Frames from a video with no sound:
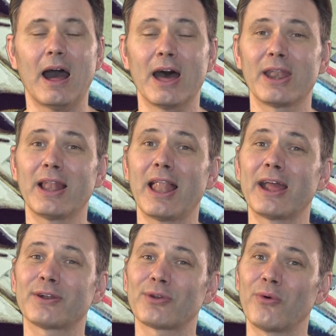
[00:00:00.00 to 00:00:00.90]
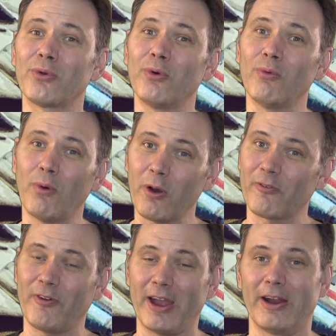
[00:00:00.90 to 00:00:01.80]
Unlike Total
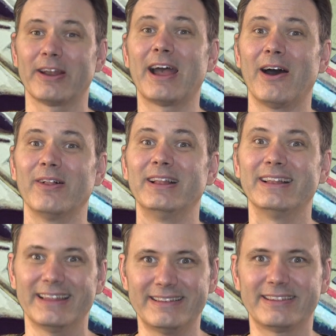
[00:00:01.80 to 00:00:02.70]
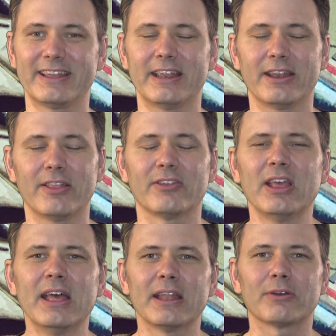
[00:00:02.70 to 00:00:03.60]
Warfare. Now, let's get into this.
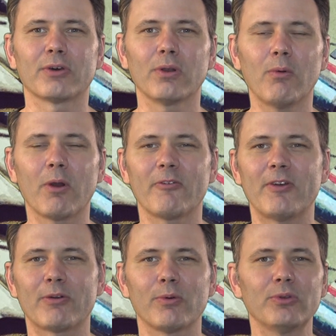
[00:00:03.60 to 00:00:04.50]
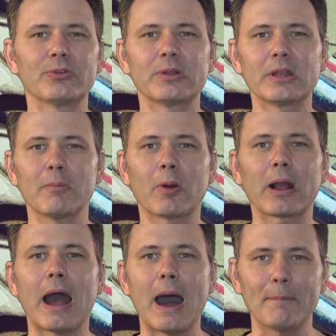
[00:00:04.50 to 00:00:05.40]
Now, Total Warfare rules are a little more
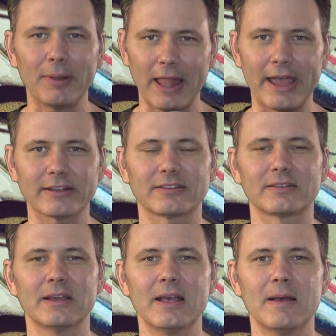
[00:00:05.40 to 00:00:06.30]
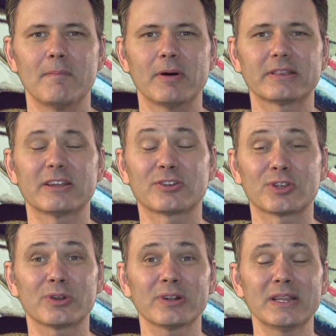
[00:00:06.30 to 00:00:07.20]
complex, but they're
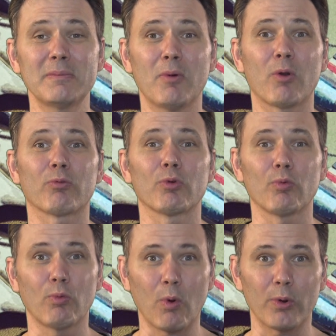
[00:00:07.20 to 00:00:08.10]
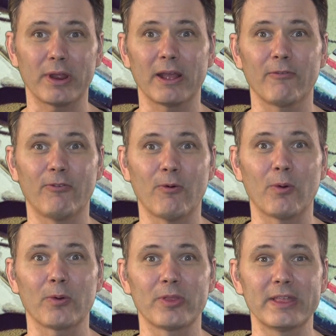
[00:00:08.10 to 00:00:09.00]
certainly more rewarding
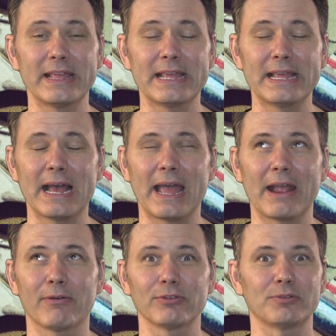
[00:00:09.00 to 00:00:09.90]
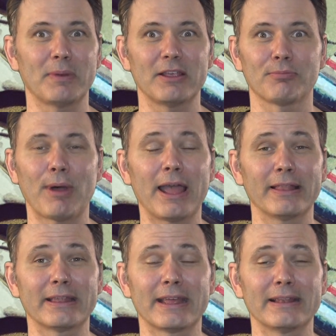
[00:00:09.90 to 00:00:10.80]
for the aerospace
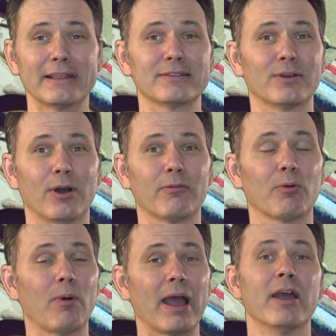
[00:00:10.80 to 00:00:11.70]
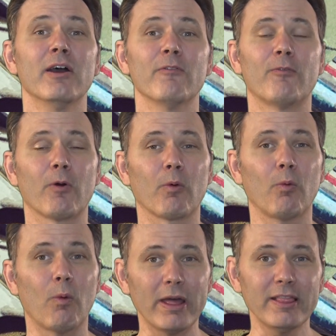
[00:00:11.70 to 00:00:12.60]
pilot, and let's go over why. For
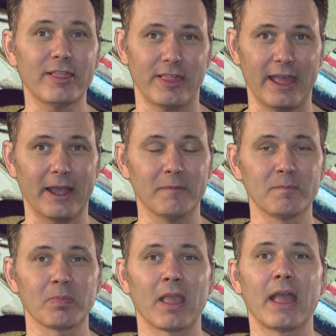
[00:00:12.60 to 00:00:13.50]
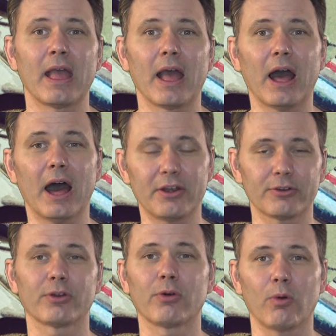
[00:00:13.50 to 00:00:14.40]
one thing, under
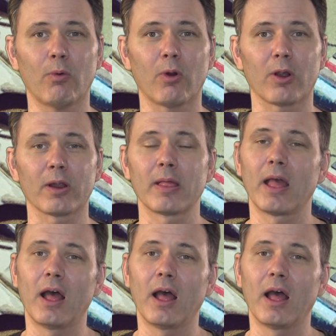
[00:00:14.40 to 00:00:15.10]
Total War,